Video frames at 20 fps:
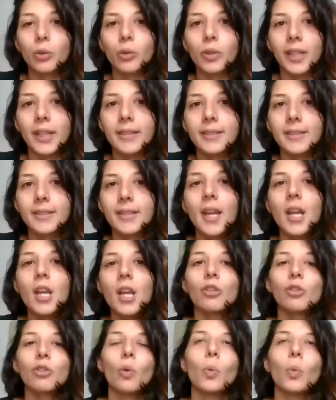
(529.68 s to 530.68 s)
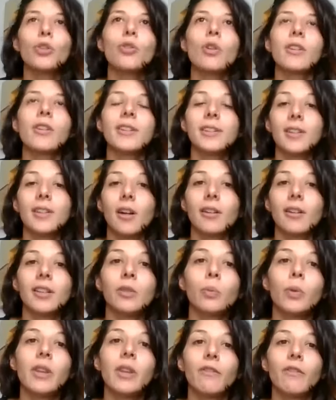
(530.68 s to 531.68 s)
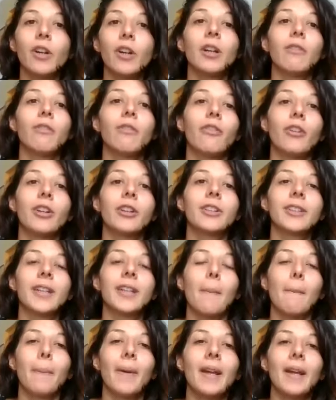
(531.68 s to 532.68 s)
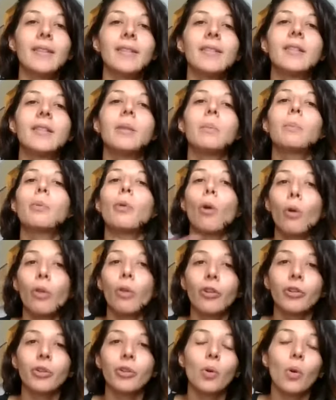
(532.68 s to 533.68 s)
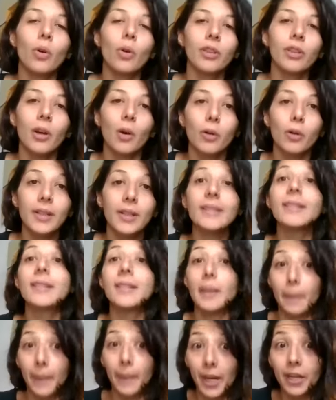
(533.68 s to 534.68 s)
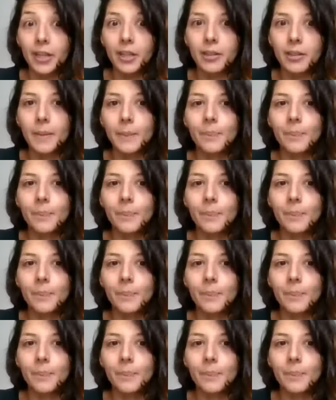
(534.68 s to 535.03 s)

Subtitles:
audience. So when you are started with the very first campaigns, the broader you go in the audience, the better.